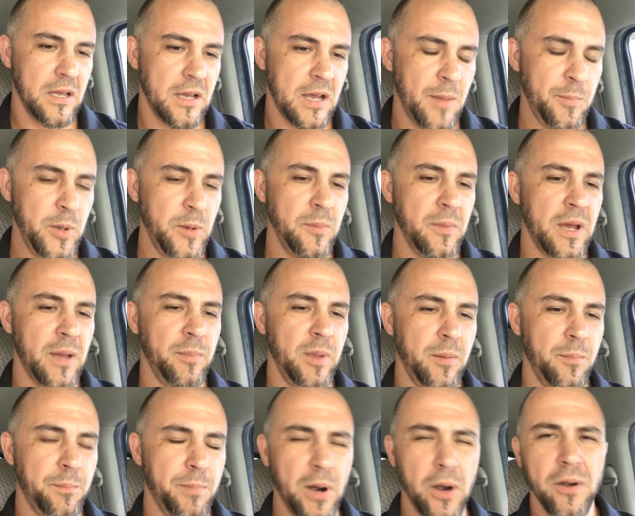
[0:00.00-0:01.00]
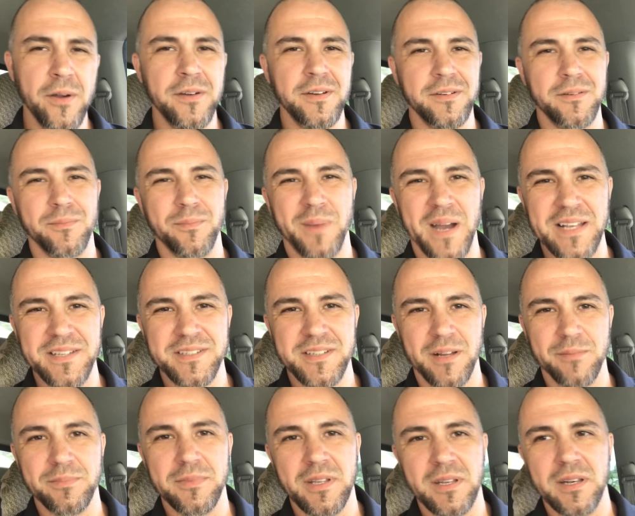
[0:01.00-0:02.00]
I've been burdened by
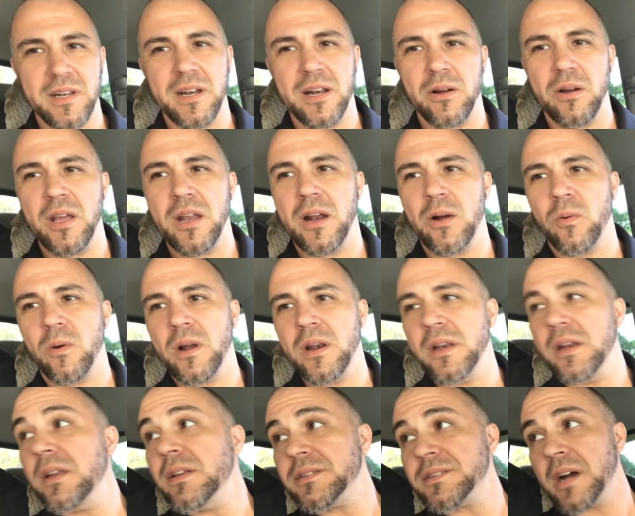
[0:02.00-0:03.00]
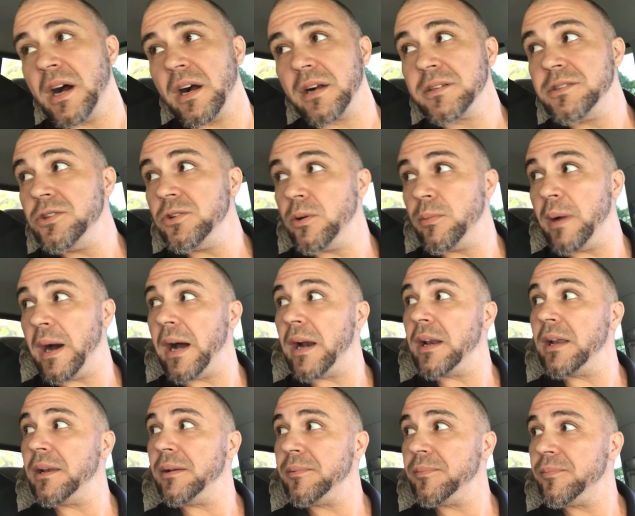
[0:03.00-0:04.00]
something, and I wanted to talk to you about
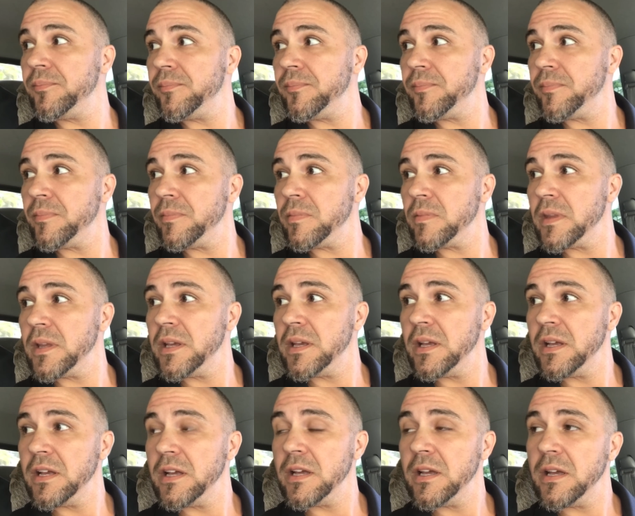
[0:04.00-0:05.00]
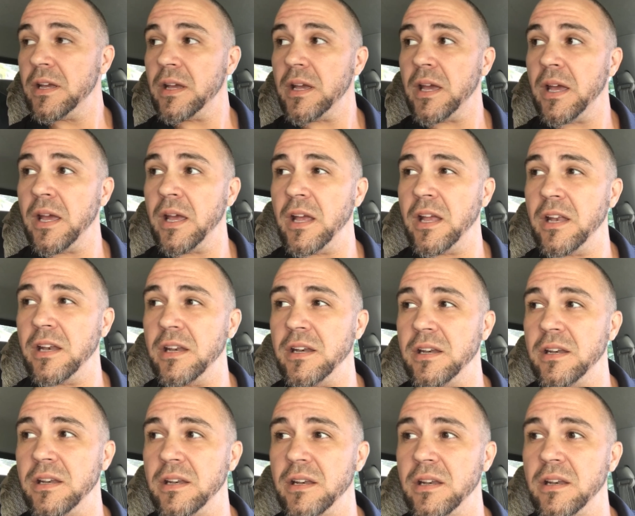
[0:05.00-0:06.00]
it.
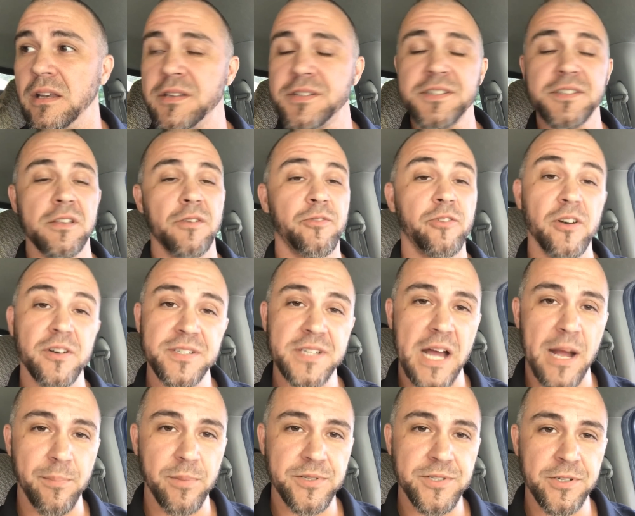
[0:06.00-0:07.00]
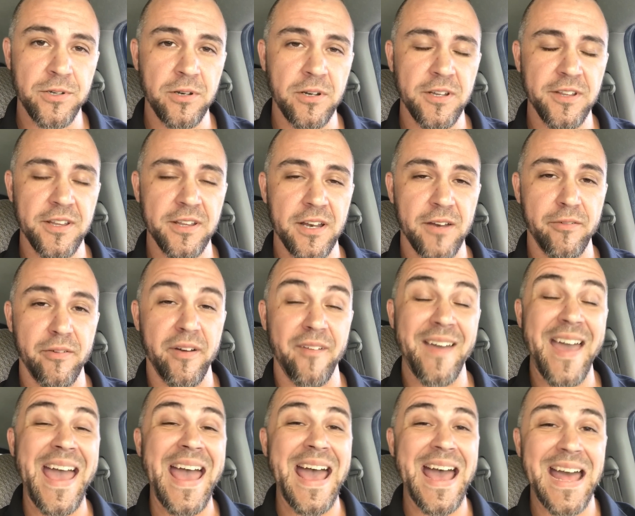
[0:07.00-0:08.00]
And this is the first opportunity that I've
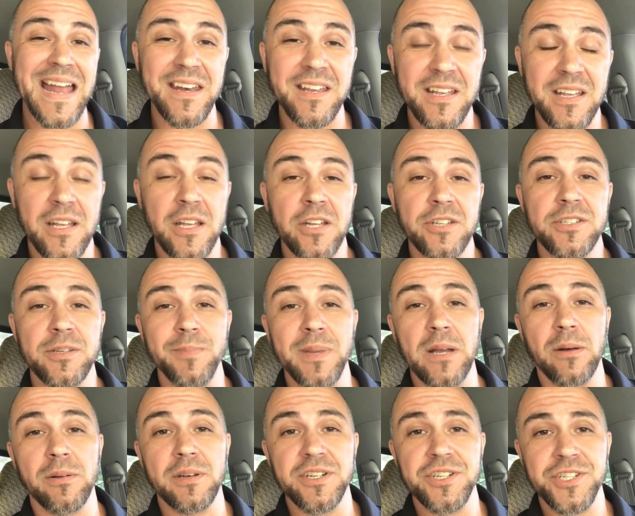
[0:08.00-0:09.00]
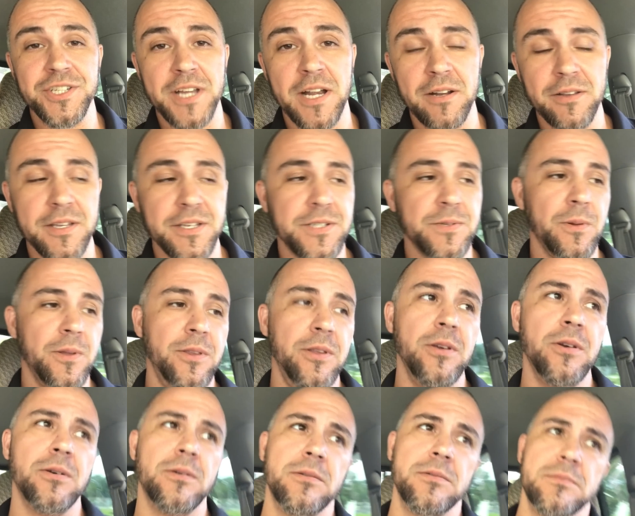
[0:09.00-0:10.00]
had to be able to share this with
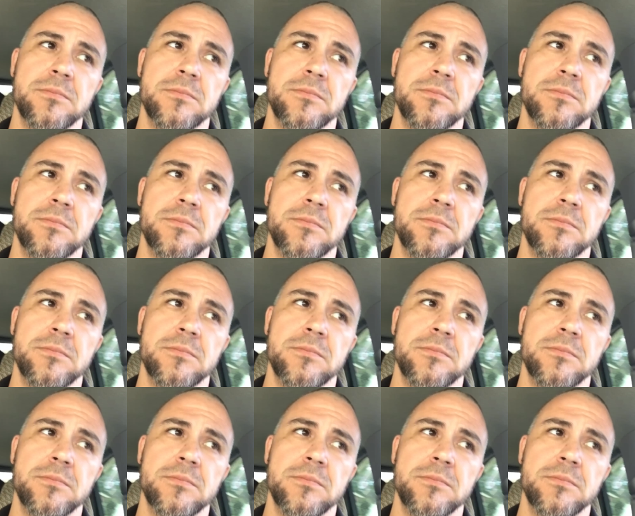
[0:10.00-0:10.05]
you.